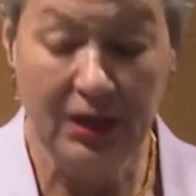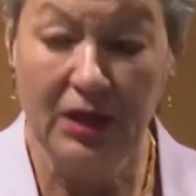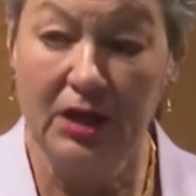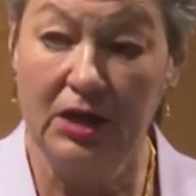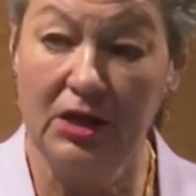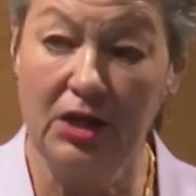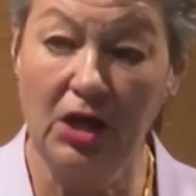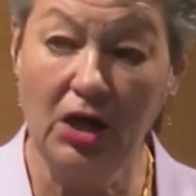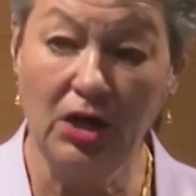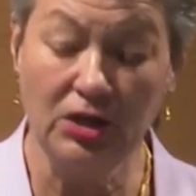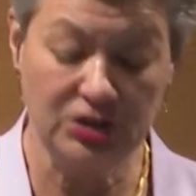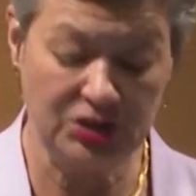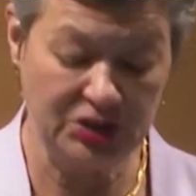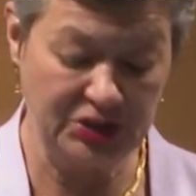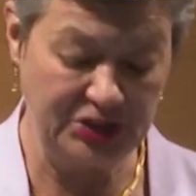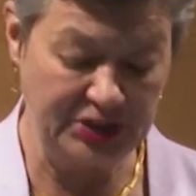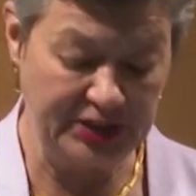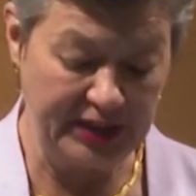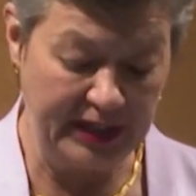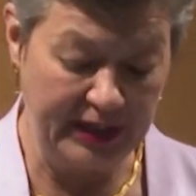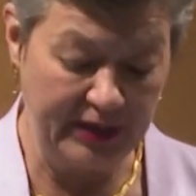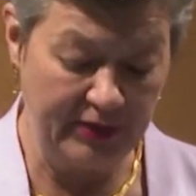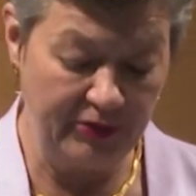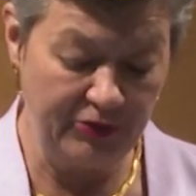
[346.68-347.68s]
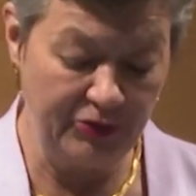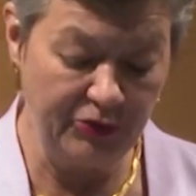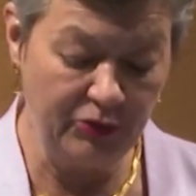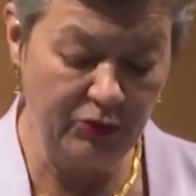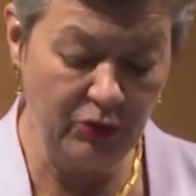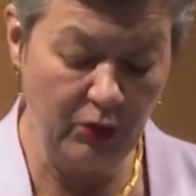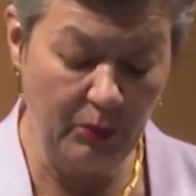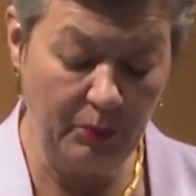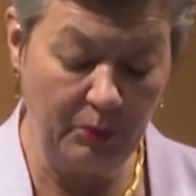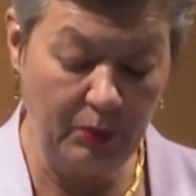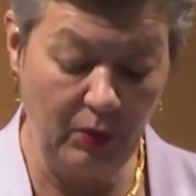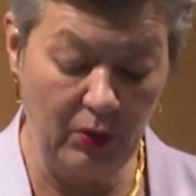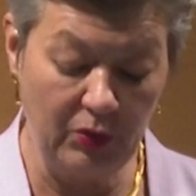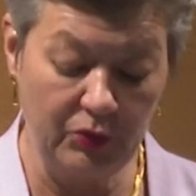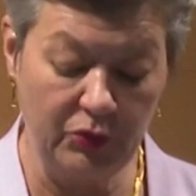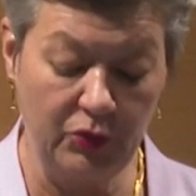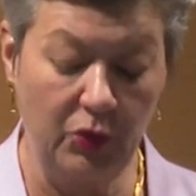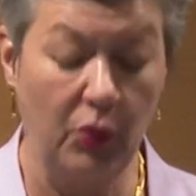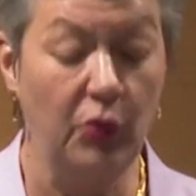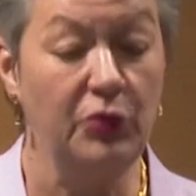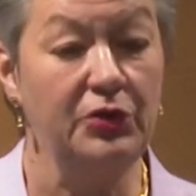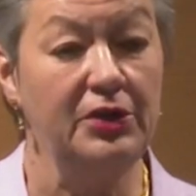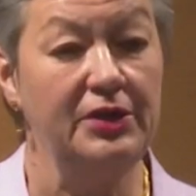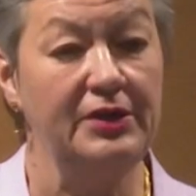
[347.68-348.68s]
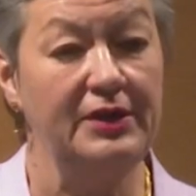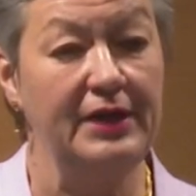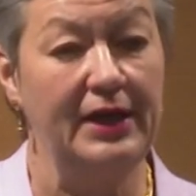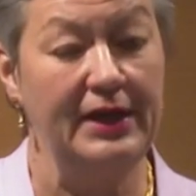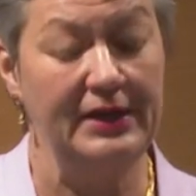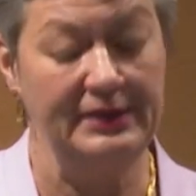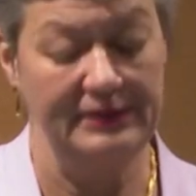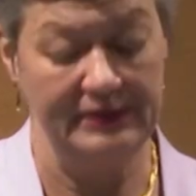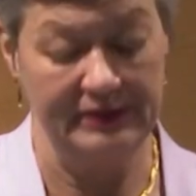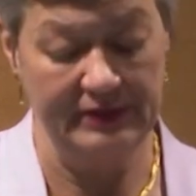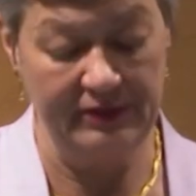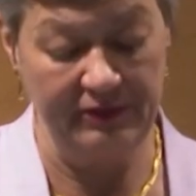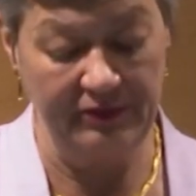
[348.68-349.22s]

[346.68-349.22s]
Last year, Europol coordinated